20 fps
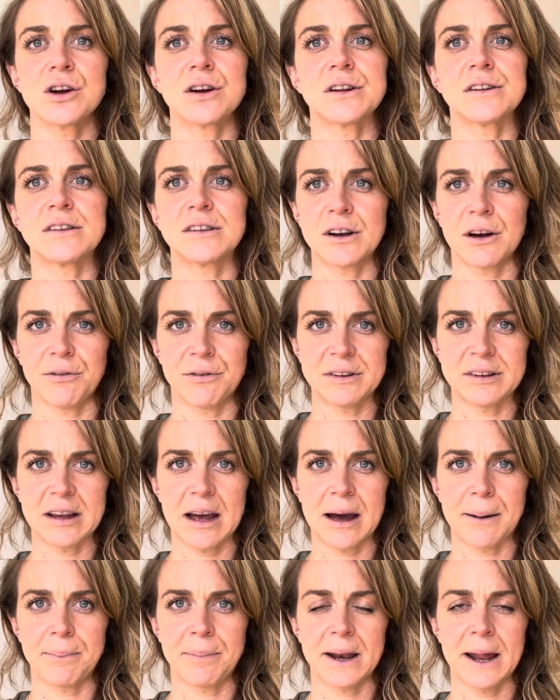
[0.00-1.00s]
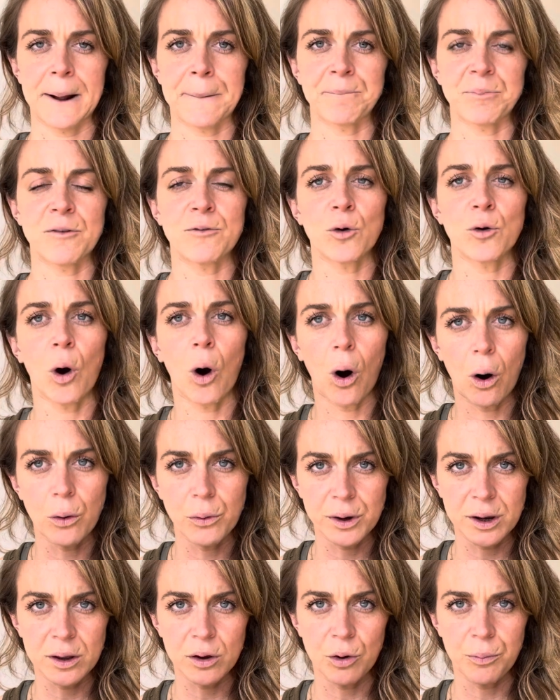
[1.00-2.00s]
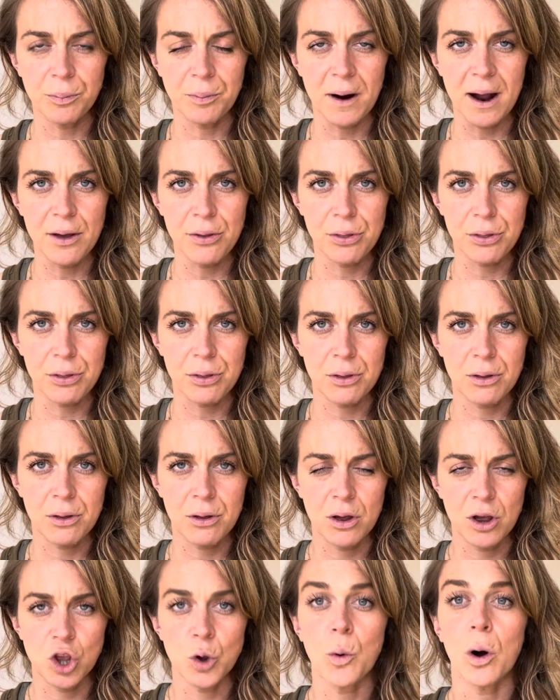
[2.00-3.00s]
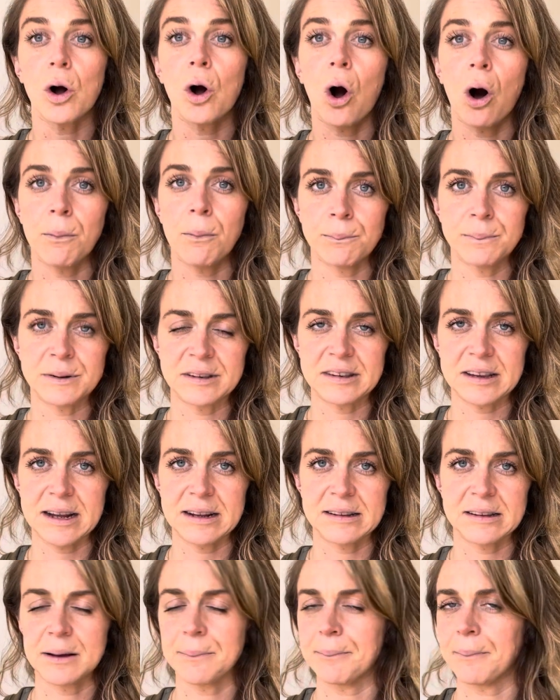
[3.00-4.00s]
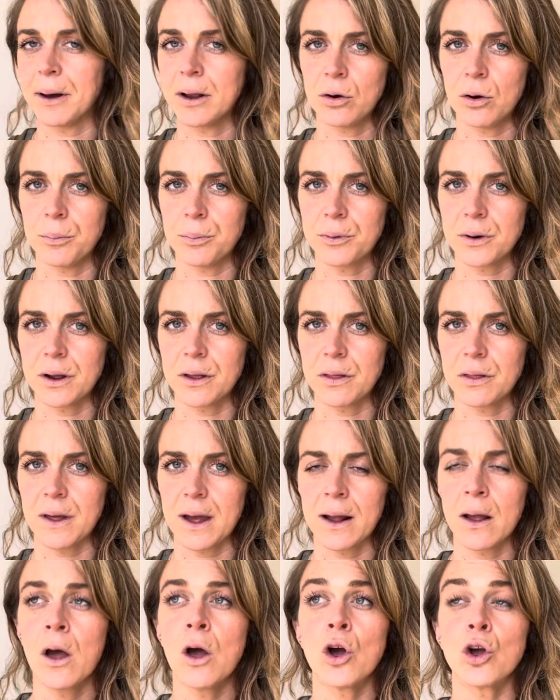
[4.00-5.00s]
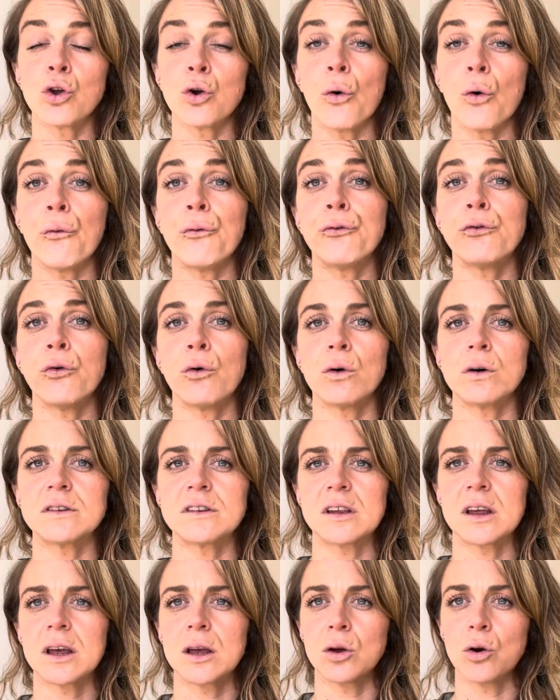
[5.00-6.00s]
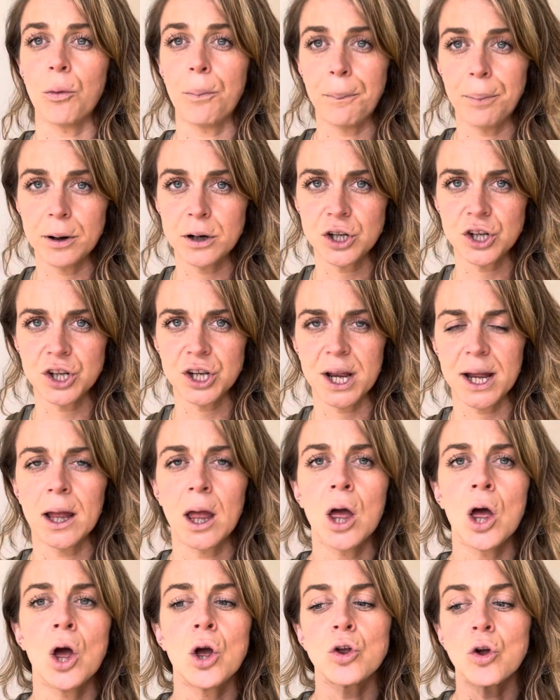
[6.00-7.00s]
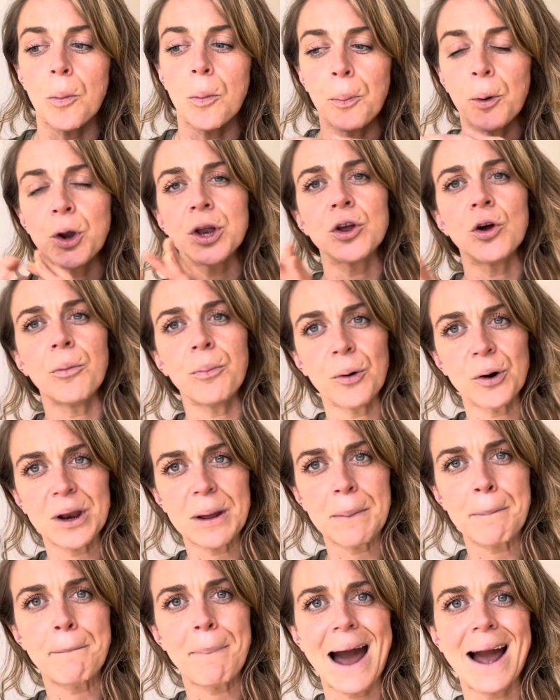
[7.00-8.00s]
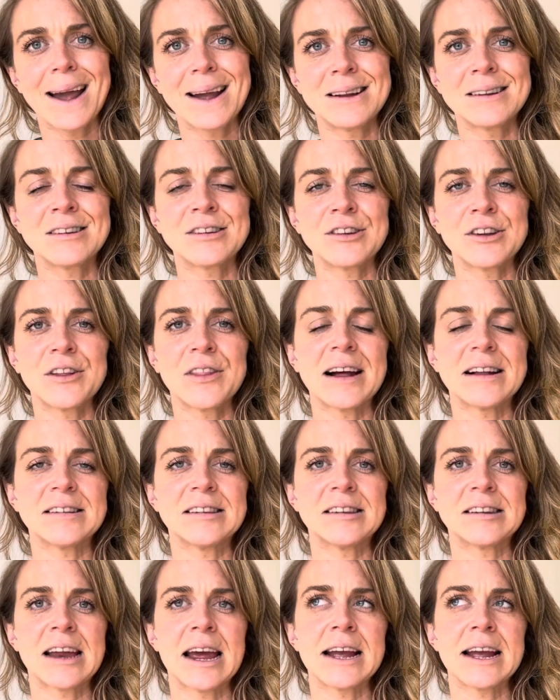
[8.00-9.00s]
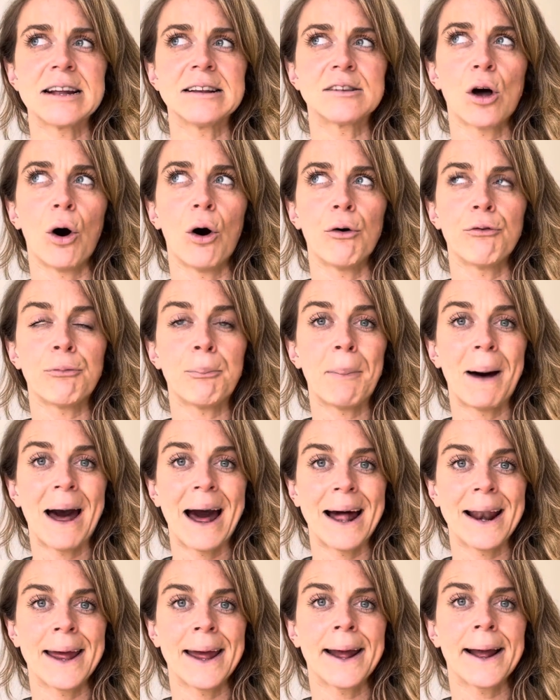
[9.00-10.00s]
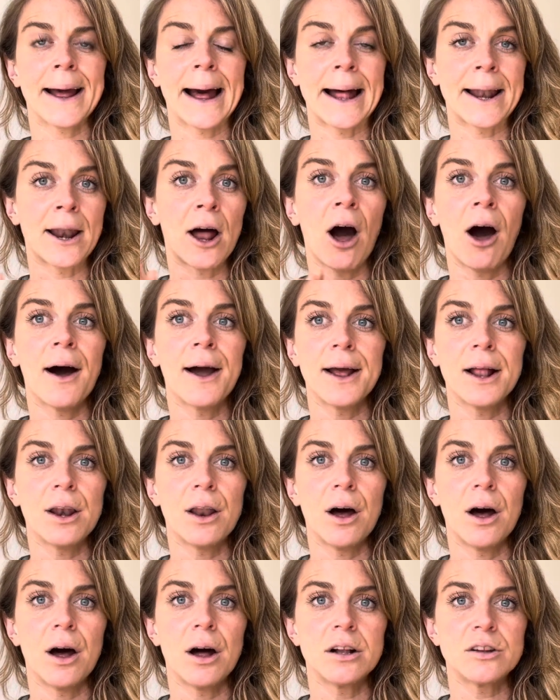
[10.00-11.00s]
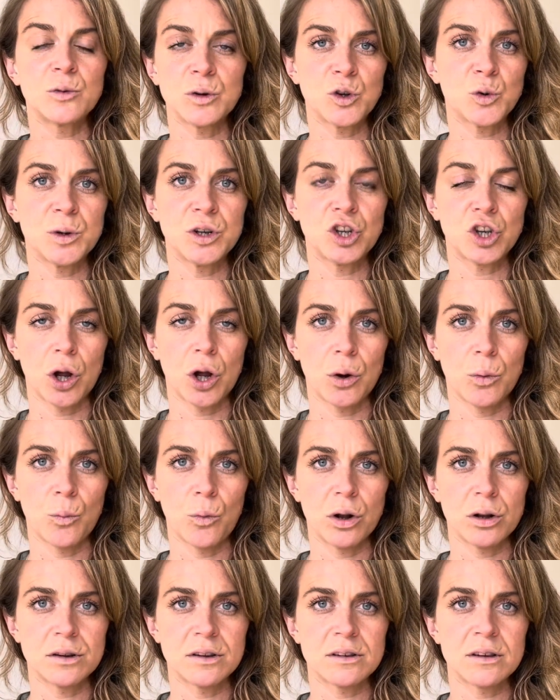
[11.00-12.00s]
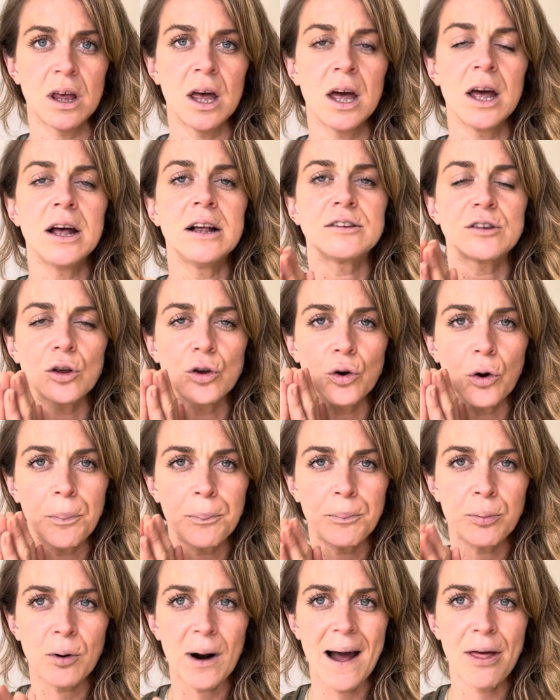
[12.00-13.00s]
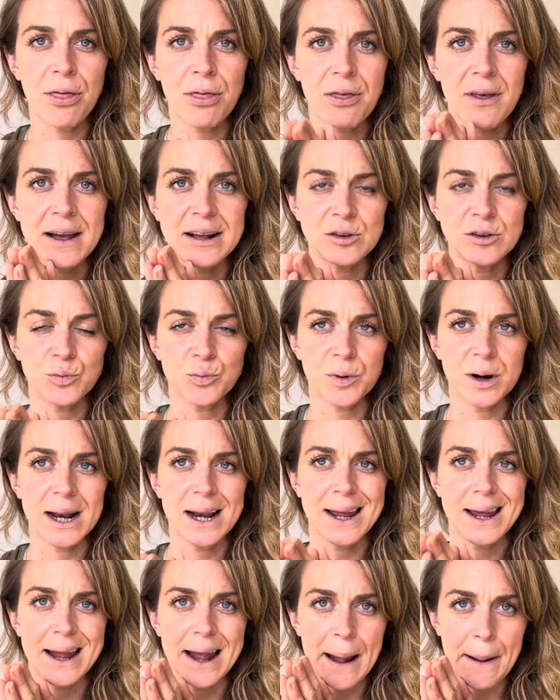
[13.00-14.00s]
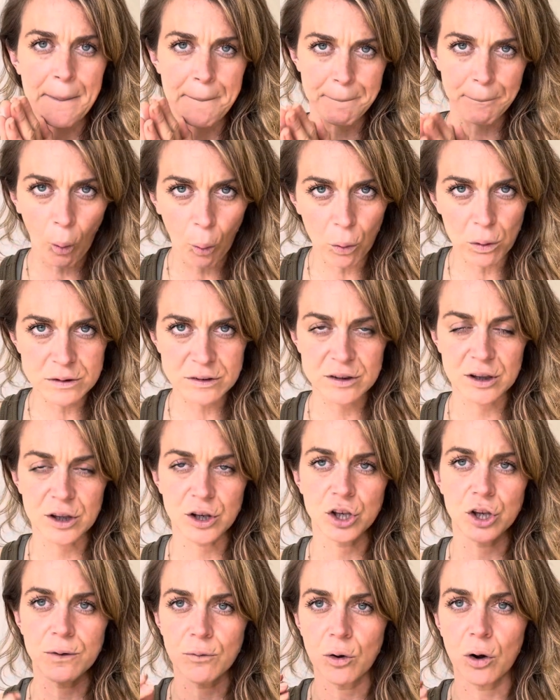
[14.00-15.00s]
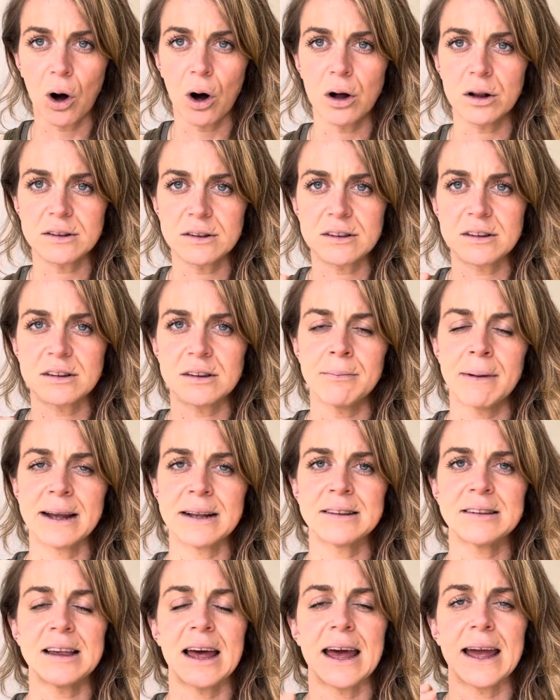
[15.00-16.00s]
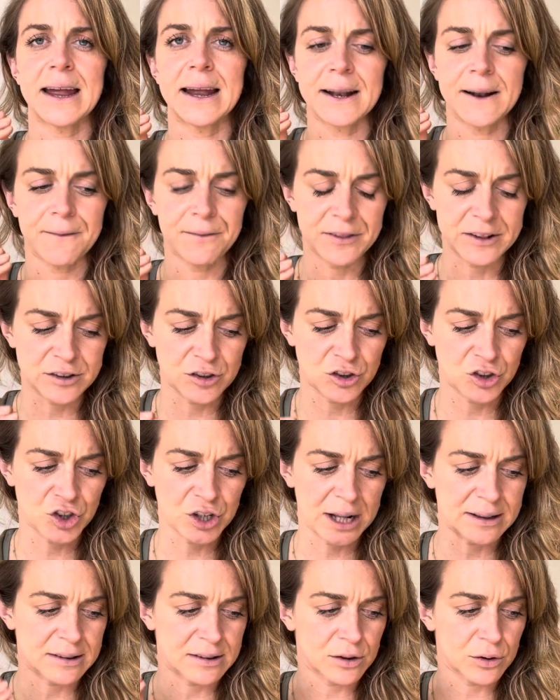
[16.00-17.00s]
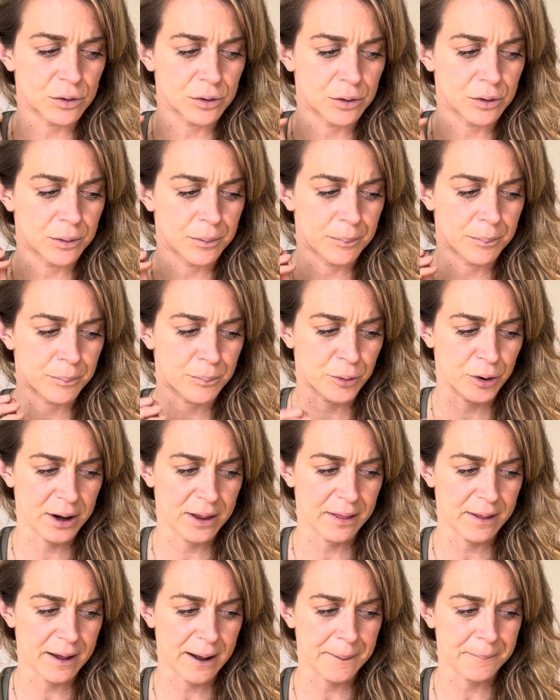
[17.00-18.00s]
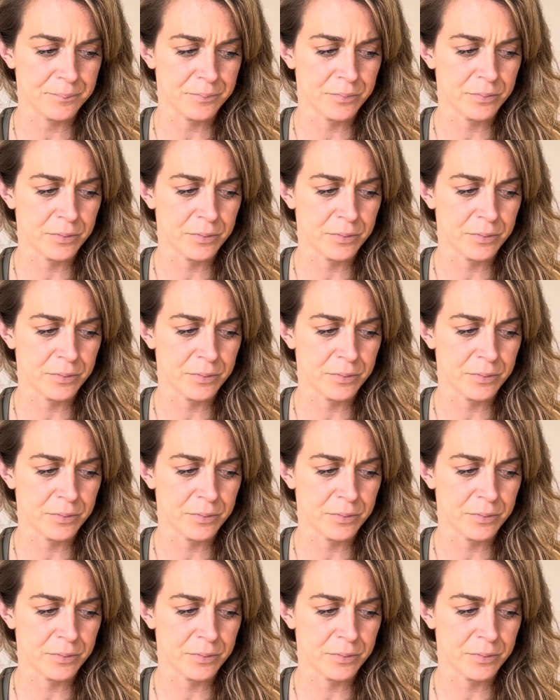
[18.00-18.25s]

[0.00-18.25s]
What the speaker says: Good stuff is happening. If you're holding your breath, you are compensating by not breathing. You're forcing, you're pushing, you're putting your body back into that state of panic and high alert, which we don't want. So your breath is really important. You've got to maintain this gentle breathing.